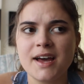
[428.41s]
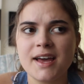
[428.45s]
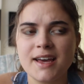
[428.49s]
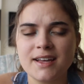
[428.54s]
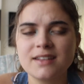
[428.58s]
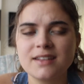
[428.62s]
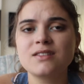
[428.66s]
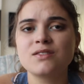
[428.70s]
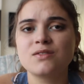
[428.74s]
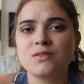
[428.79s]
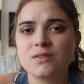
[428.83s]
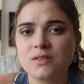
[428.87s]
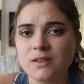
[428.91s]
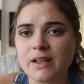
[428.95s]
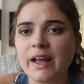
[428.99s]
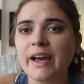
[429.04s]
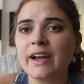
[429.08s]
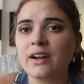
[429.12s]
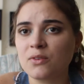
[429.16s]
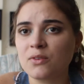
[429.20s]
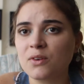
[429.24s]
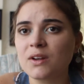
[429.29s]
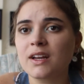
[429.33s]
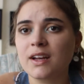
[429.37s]
it's
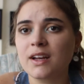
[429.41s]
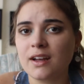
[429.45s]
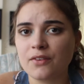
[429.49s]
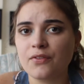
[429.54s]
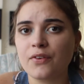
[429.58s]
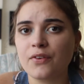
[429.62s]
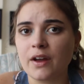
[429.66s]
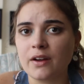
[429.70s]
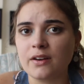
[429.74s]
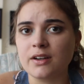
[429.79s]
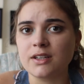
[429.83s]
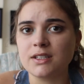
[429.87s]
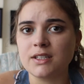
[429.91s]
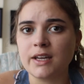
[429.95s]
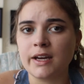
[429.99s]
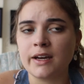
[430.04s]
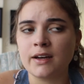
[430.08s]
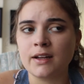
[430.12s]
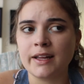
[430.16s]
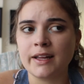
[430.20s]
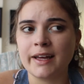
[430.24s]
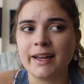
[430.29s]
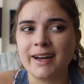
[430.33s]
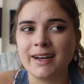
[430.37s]
like reading a fairy
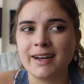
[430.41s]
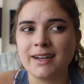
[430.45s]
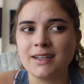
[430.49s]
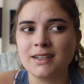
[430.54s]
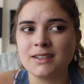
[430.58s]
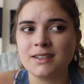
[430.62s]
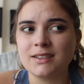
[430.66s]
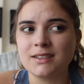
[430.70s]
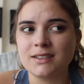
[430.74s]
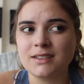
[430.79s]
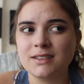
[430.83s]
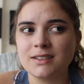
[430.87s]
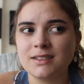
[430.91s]
tale, and I